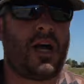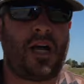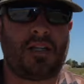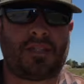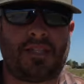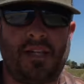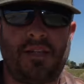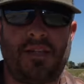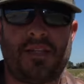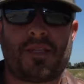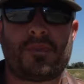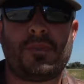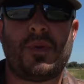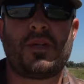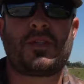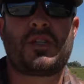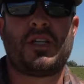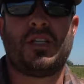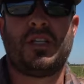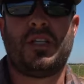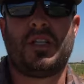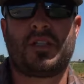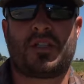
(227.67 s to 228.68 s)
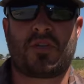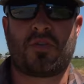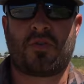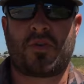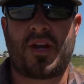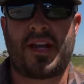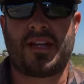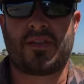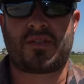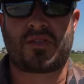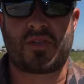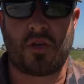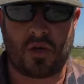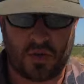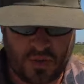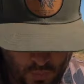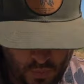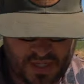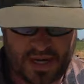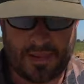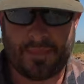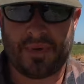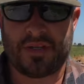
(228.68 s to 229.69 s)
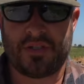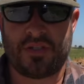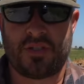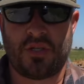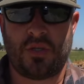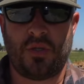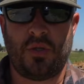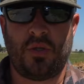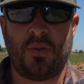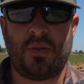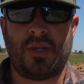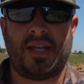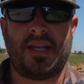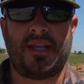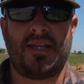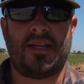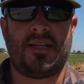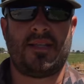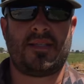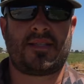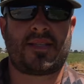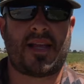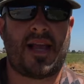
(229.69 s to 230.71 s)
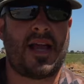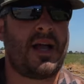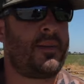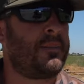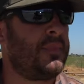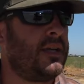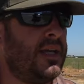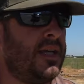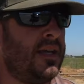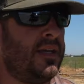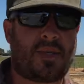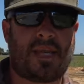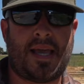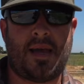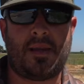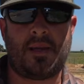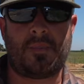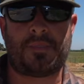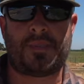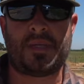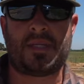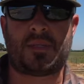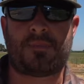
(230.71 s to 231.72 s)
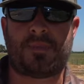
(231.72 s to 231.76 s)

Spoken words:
I'll tell you this much, it looked great. So what I'm gonna do is I'm gonna count up these